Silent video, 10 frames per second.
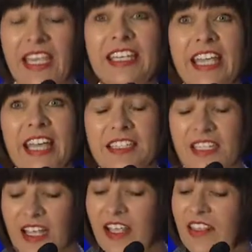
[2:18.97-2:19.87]
Yet,
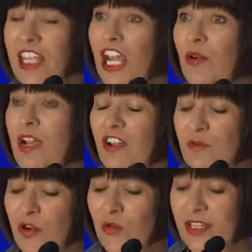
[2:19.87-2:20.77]
the era
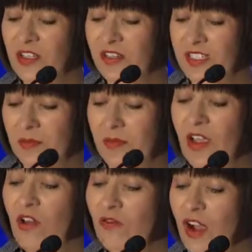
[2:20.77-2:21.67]
of progressivism,
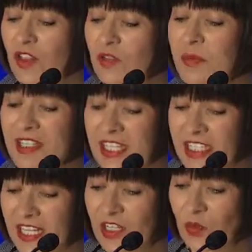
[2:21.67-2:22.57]
followed by the
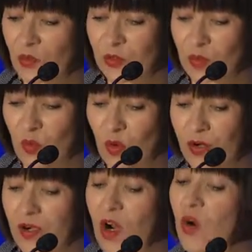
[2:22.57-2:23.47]
Second World
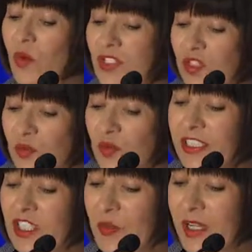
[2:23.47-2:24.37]
War, was
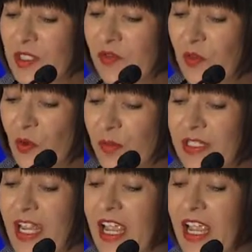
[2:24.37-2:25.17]
truly transformed